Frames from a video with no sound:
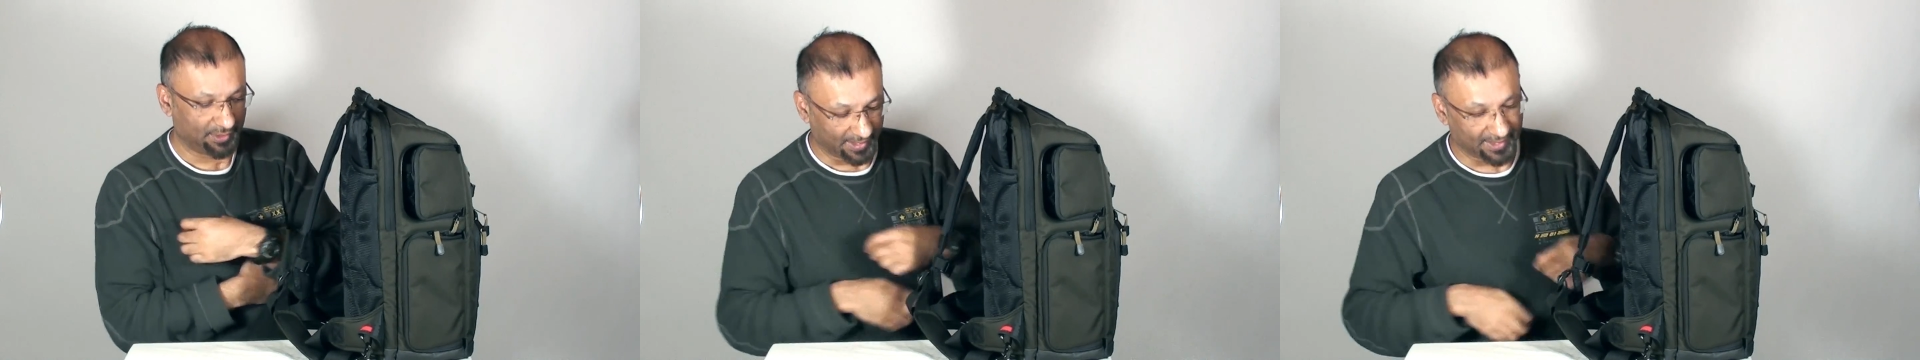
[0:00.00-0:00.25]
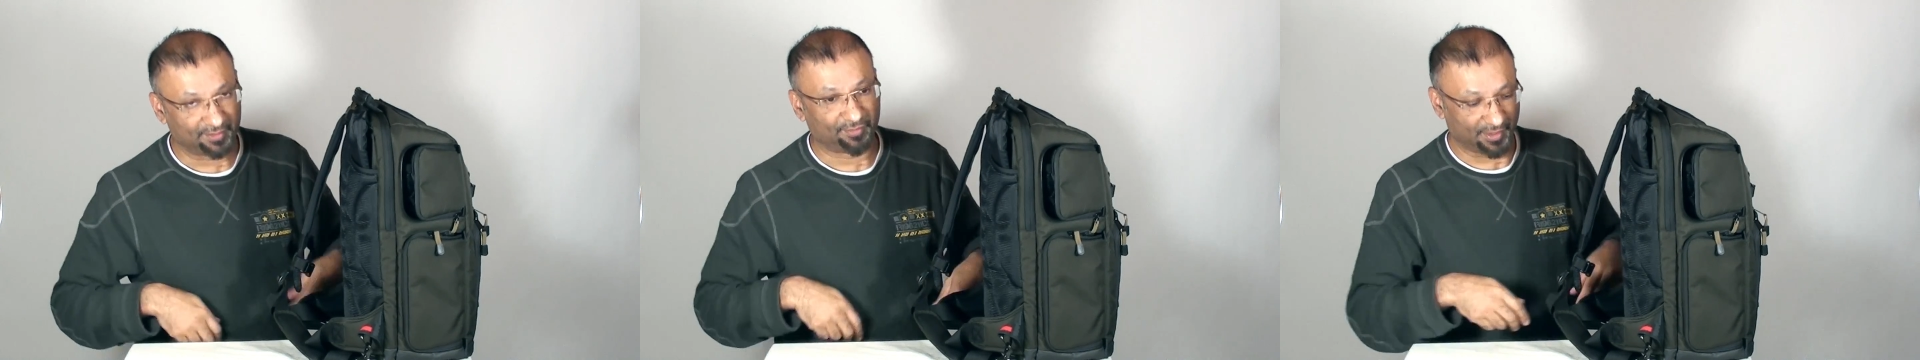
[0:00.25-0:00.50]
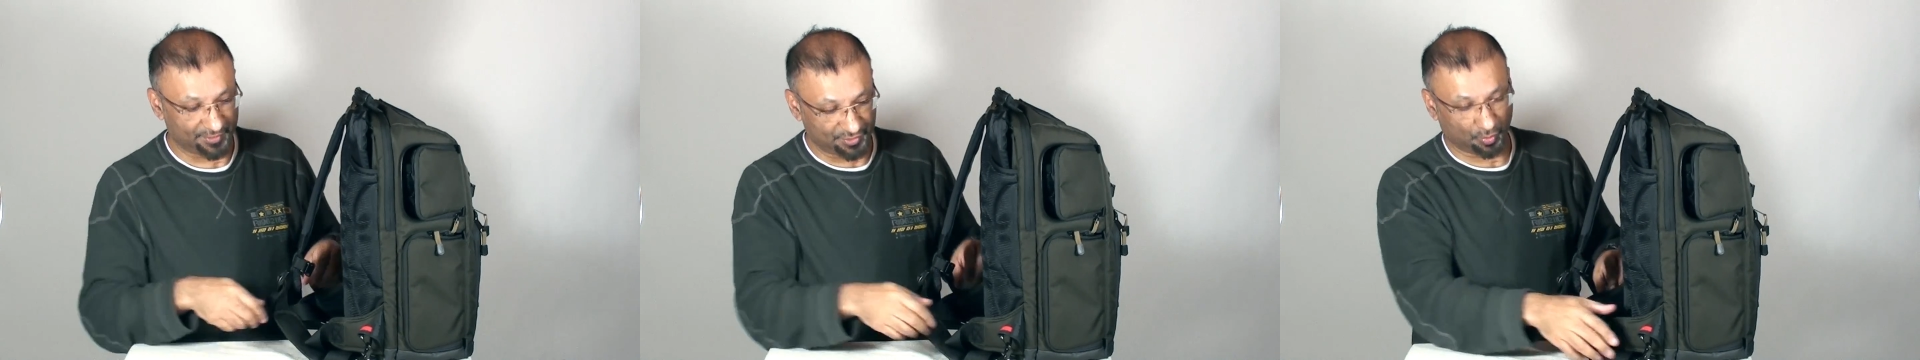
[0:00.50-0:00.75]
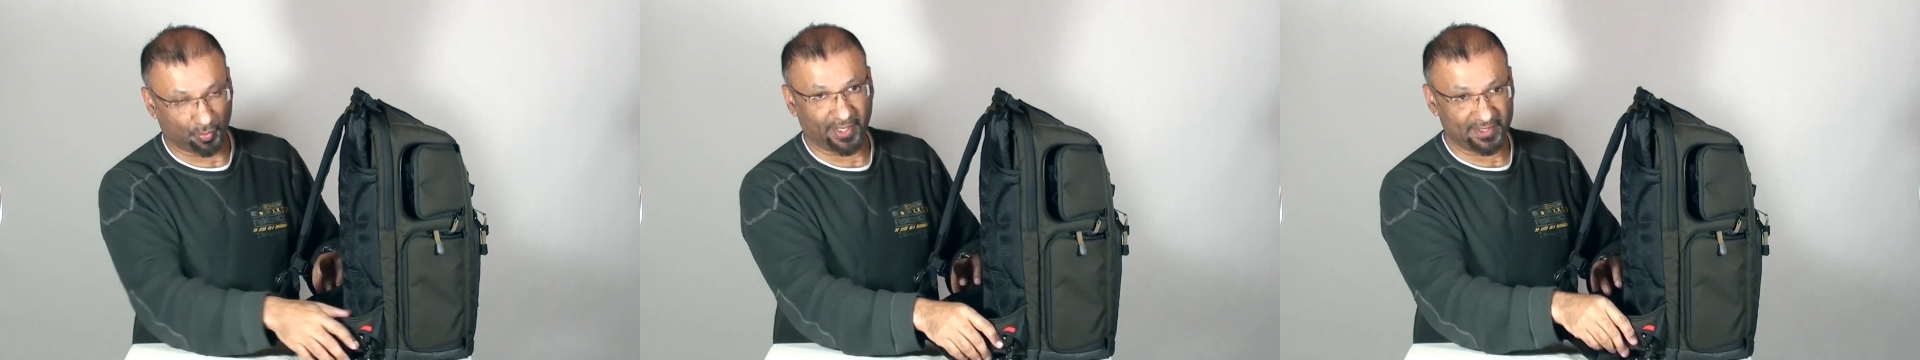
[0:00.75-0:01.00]
and around
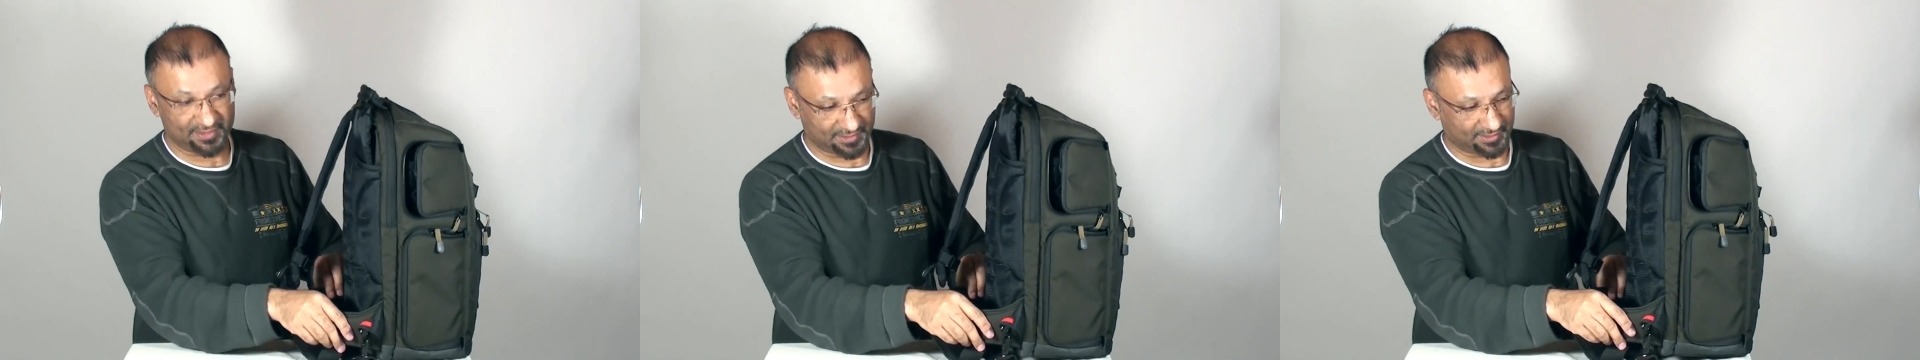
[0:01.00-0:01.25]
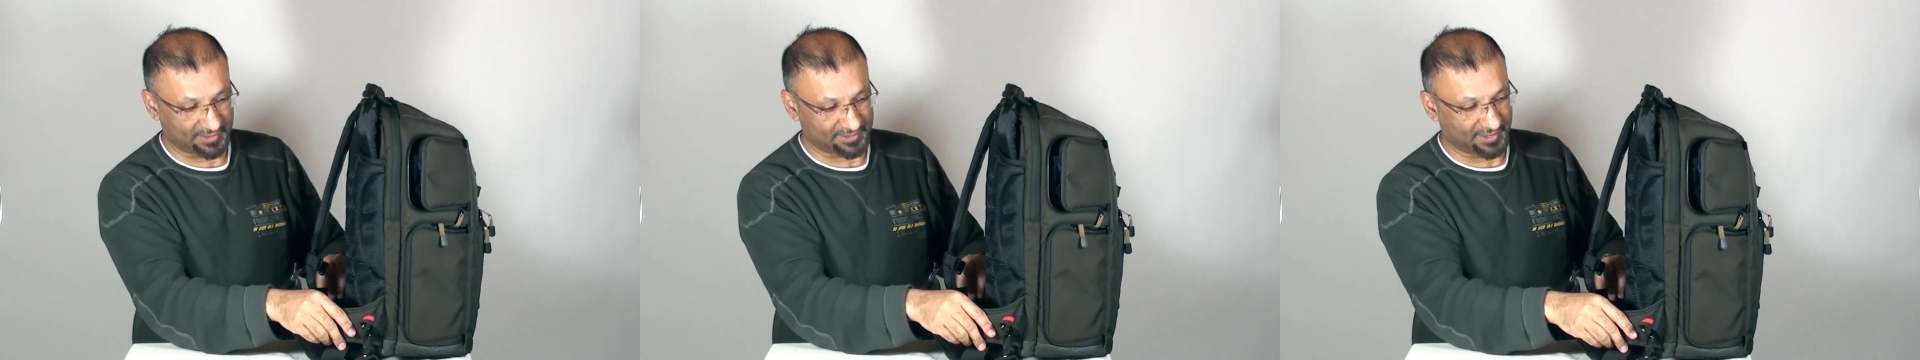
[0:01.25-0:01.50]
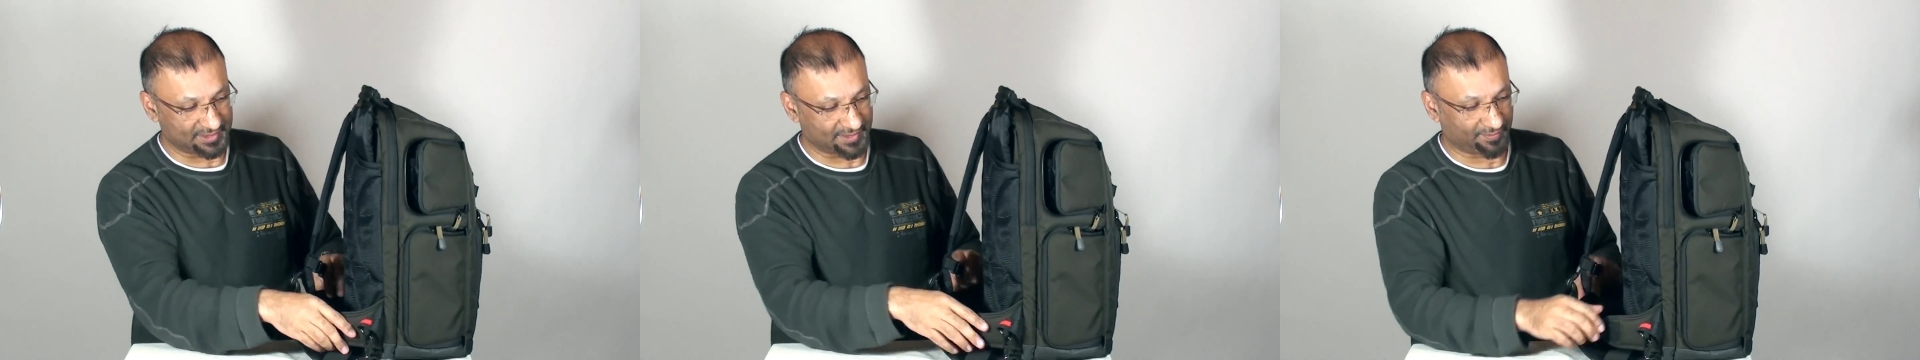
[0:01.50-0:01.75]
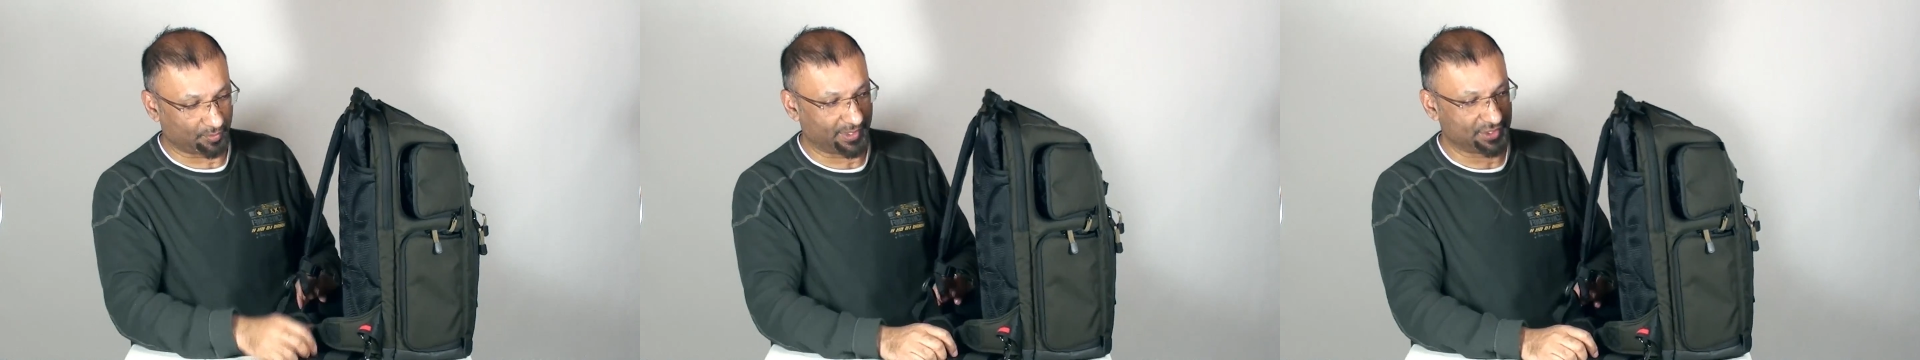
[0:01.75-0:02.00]
your waist, because it does
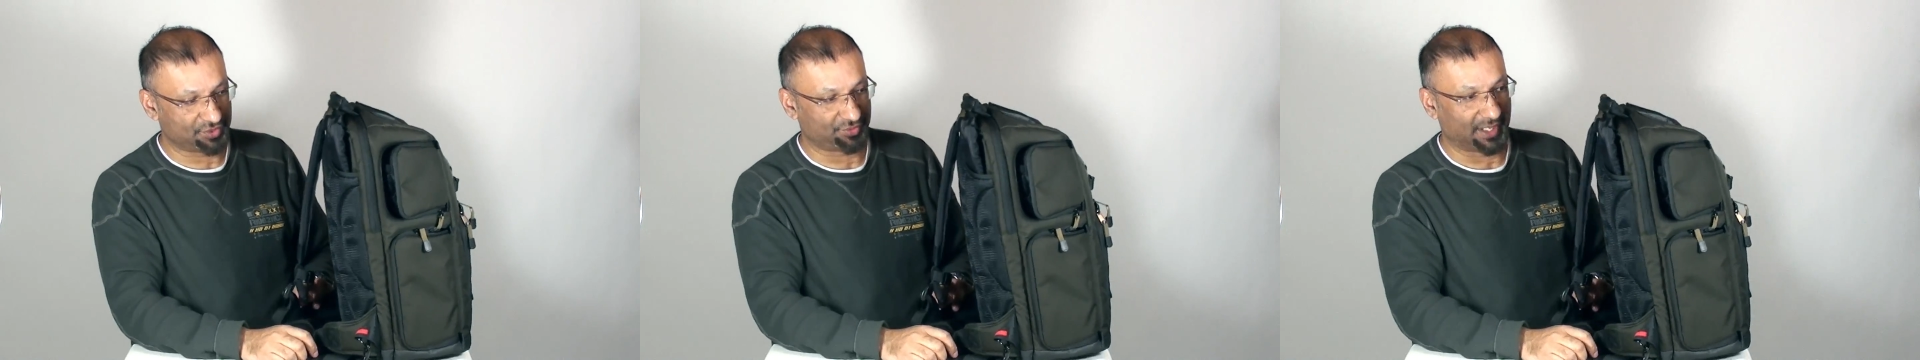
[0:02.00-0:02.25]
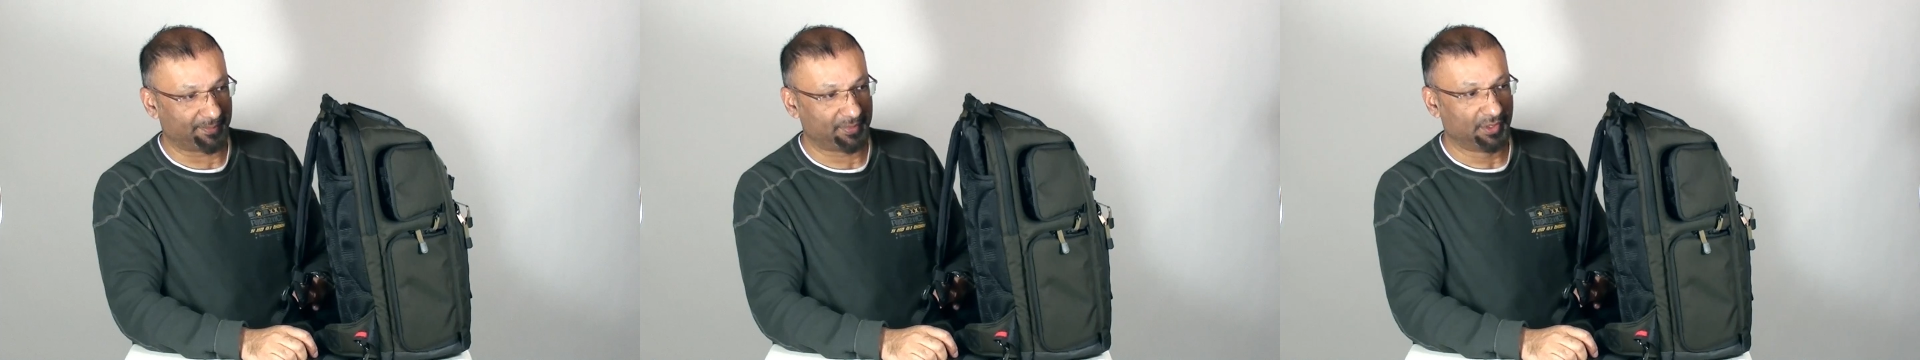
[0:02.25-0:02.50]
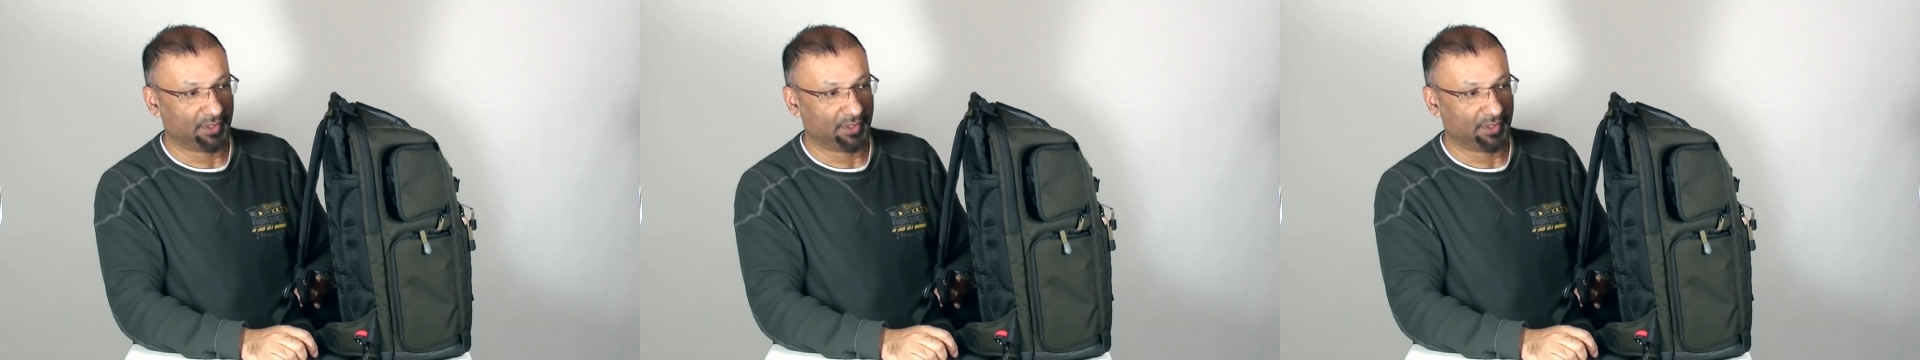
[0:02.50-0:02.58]
have a waist strap.